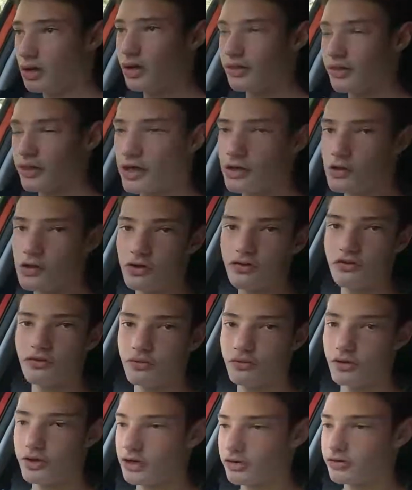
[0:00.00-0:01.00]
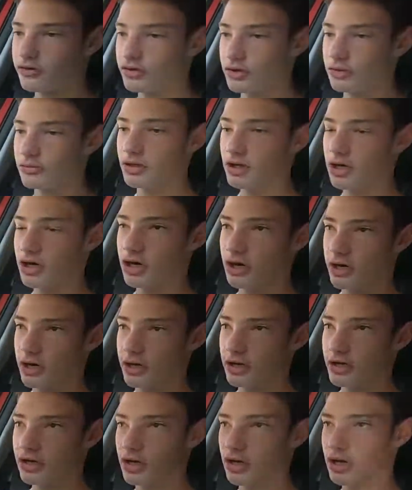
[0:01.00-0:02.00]
That is really extremely
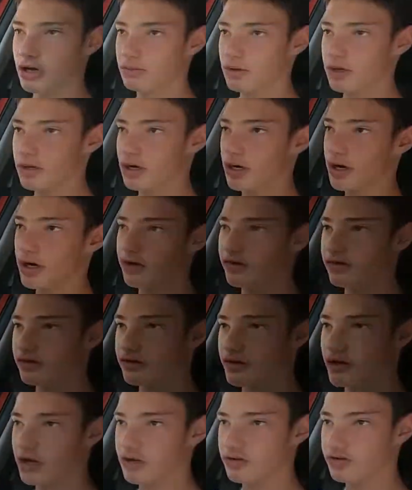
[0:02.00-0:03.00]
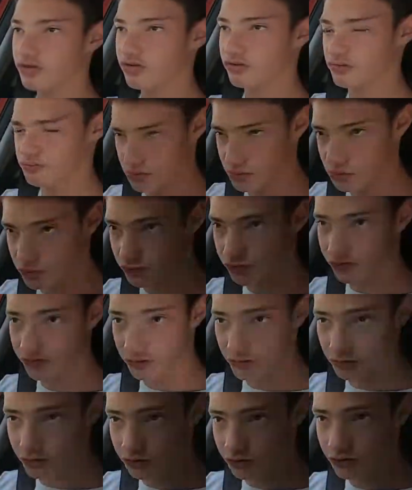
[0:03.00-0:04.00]
high. I mean, our XC90 is
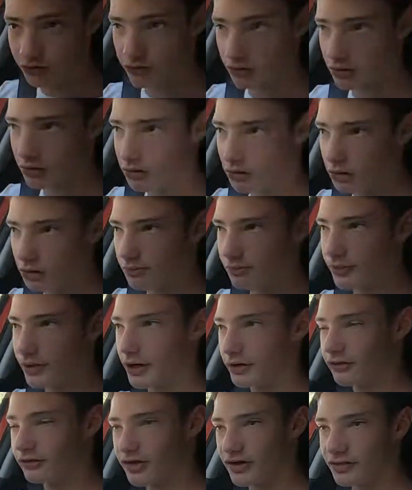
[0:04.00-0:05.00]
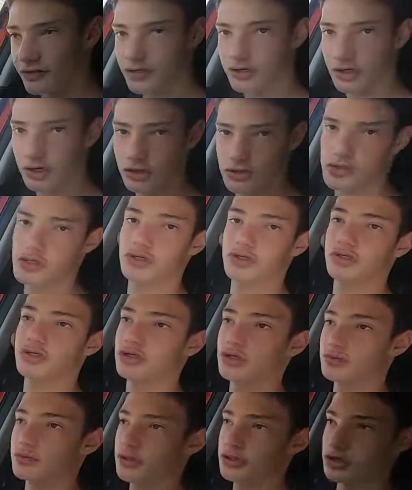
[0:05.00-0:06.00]
boosted by a turbocharger and a
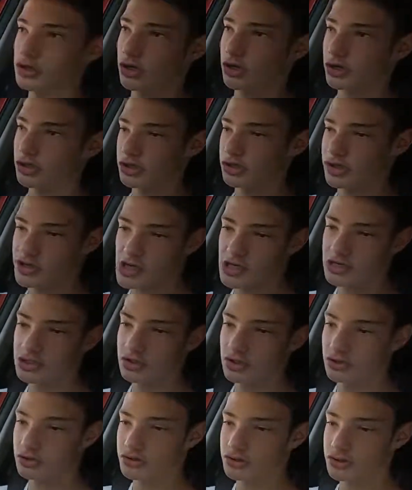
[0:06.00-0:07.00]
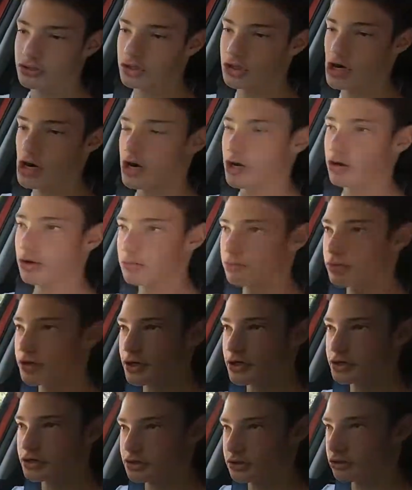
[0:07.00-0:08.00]
supercharger, and that's considered a high
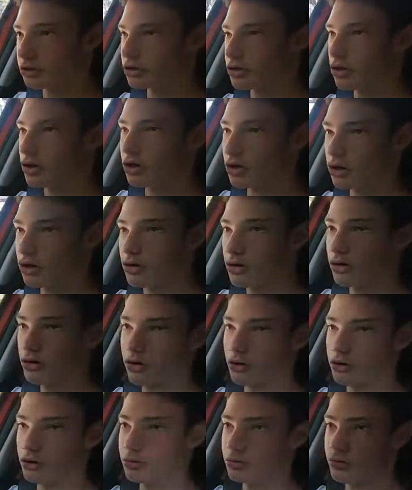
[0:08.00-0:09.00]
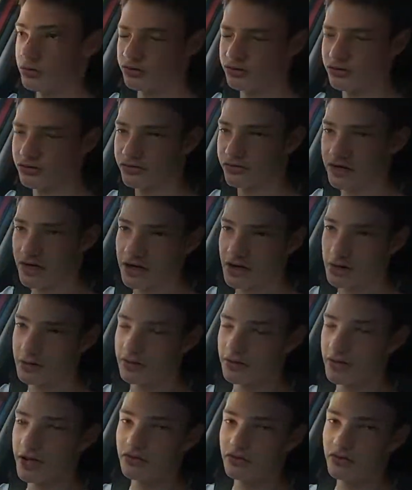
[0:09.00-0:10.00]
compression car on a boosted setup,
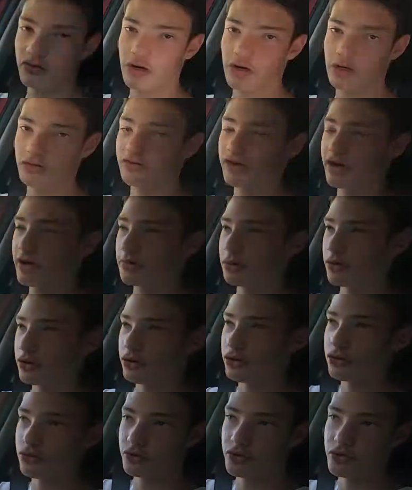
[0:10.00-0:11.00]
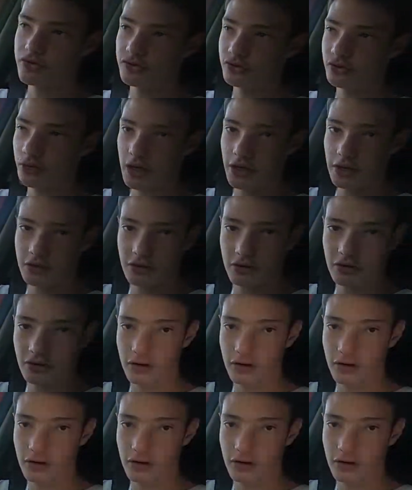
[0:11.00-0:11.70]
and that's running 10.3:1.